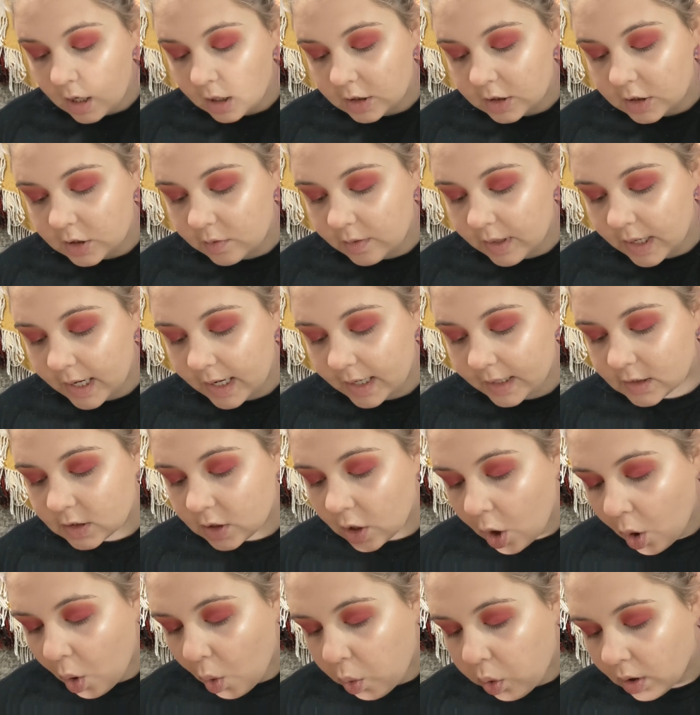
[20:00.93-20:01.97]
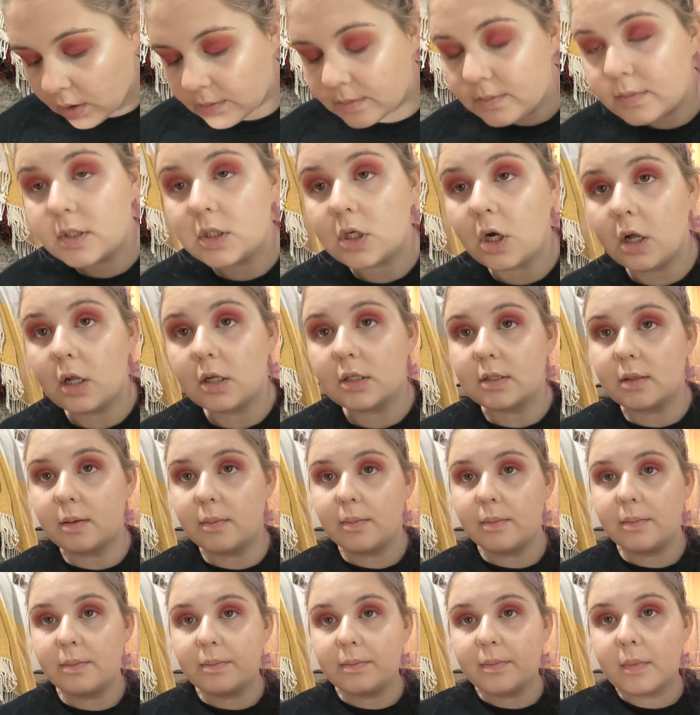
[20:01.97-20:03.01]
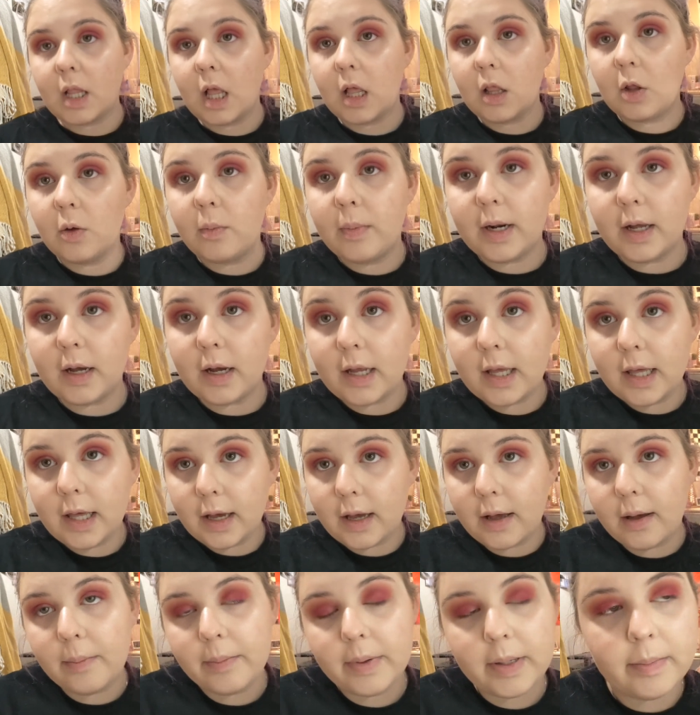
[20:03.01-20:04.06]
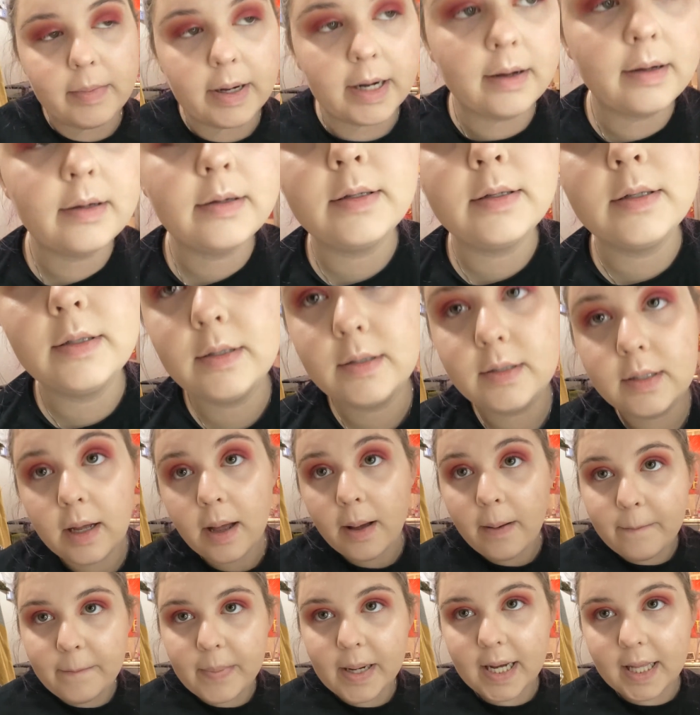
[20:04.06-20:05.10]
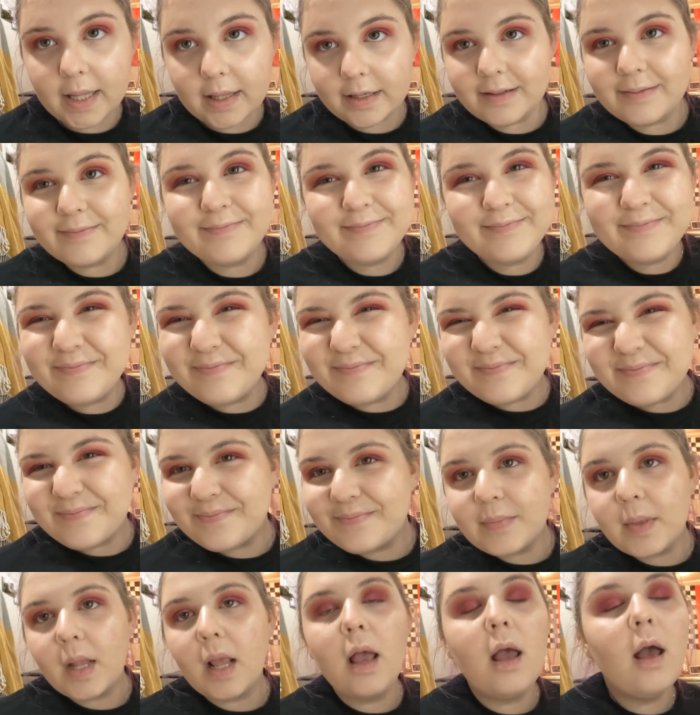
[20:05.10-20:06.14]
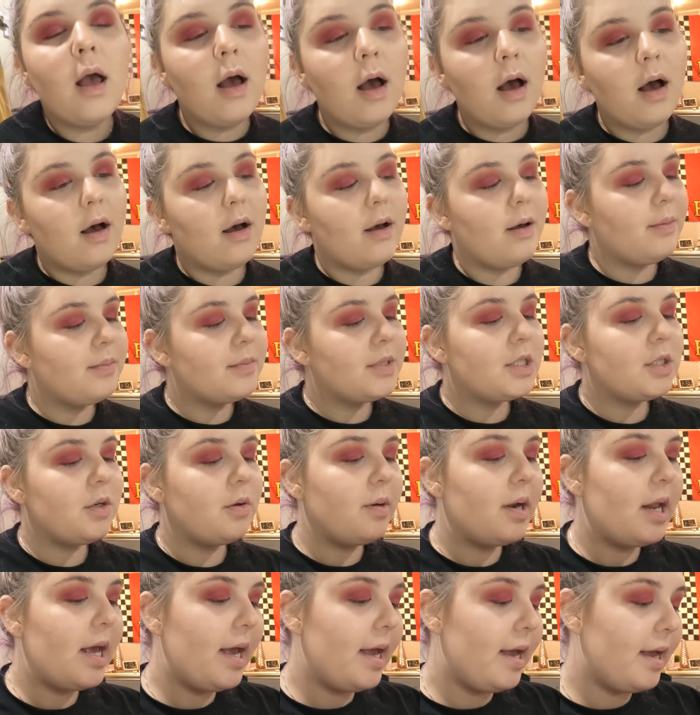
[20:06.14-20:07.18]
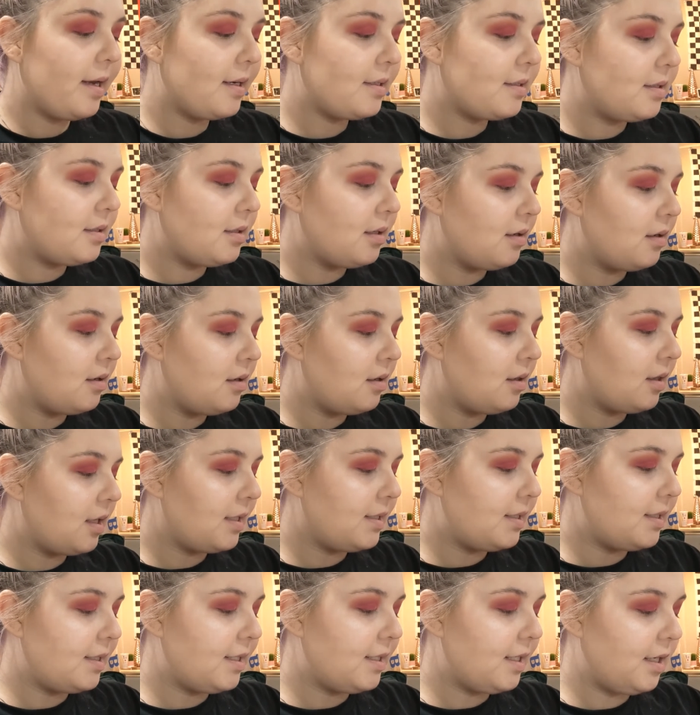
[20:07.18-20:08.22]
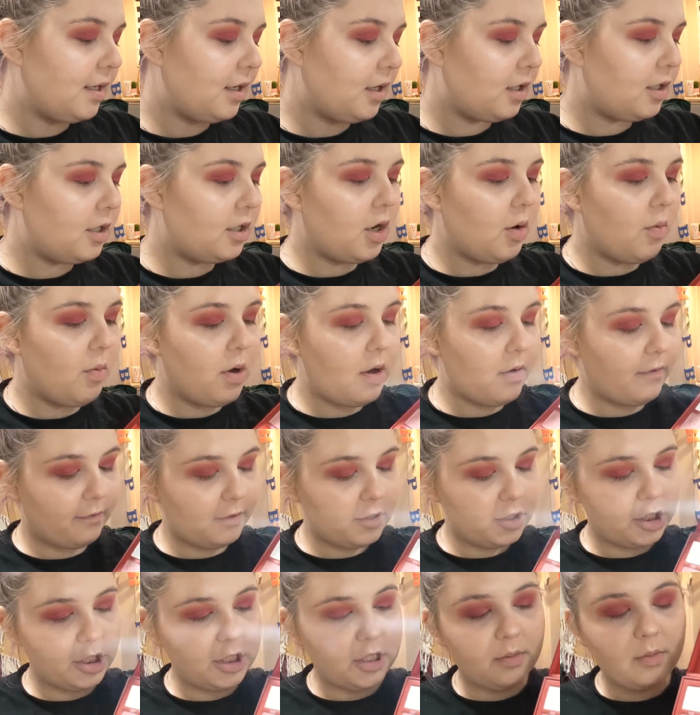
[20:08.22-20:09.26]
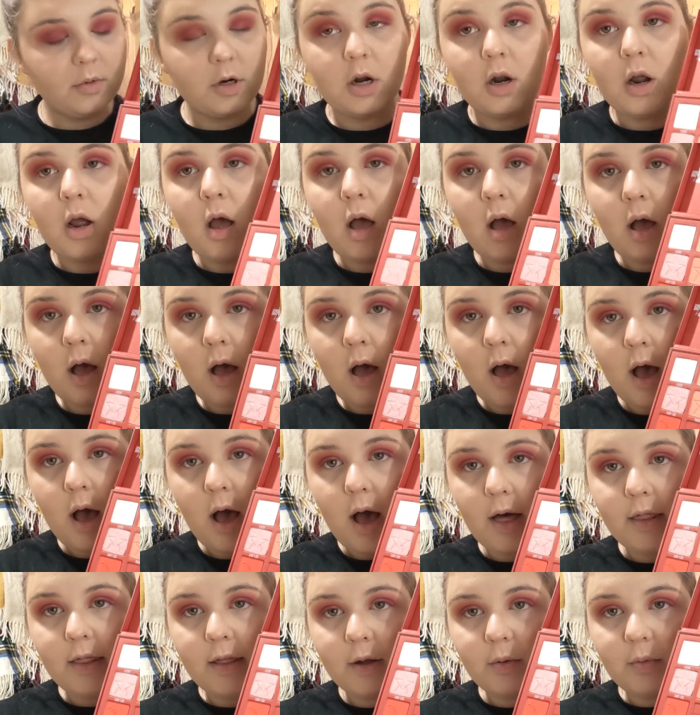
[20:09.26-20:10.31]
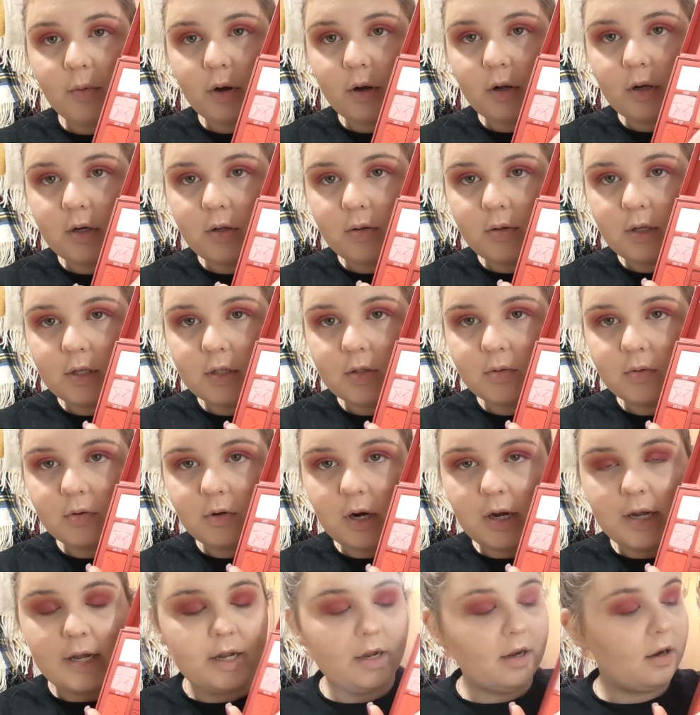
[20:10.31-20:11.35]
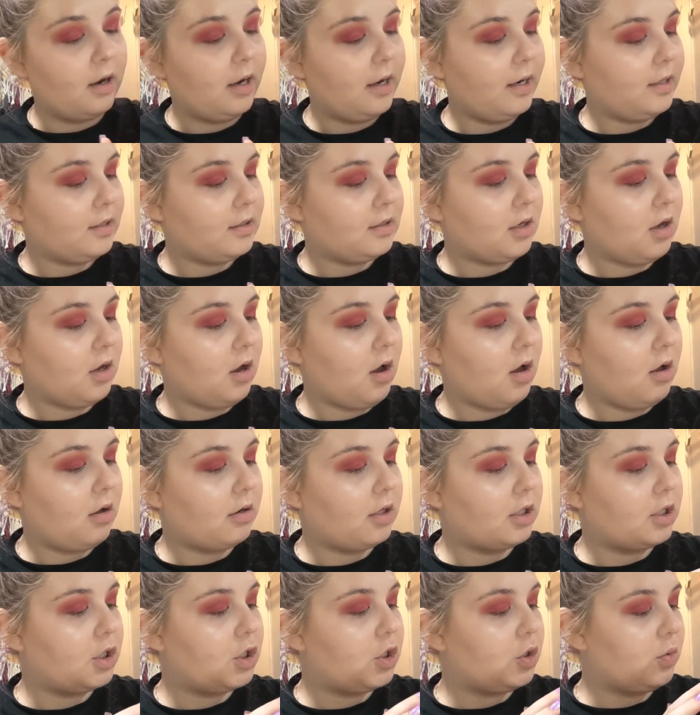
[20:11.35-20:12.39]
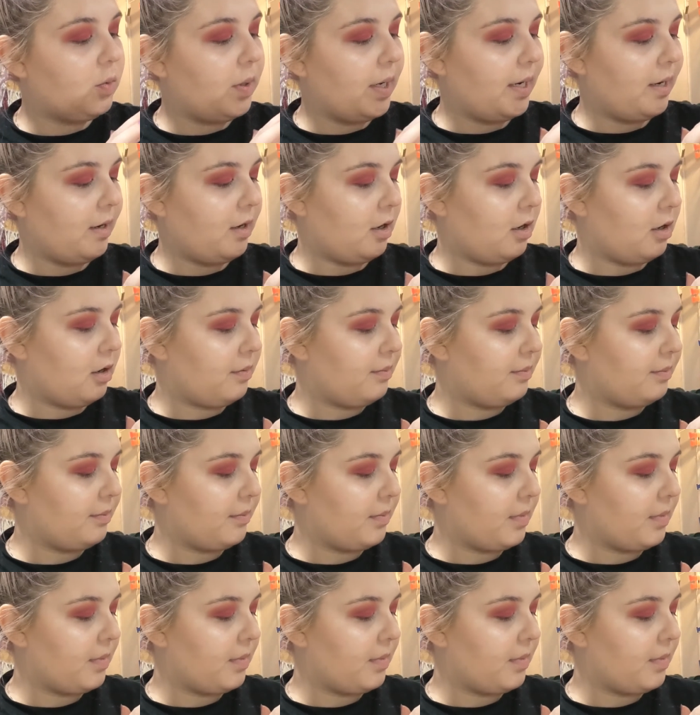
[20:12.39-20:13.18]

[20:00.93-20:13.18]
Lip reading: So next, sorry, there's a little bit of kick up in my palette. So next, let's see. You know what? For shimmer, I think we're going to do this one right here. It is called Sweetener.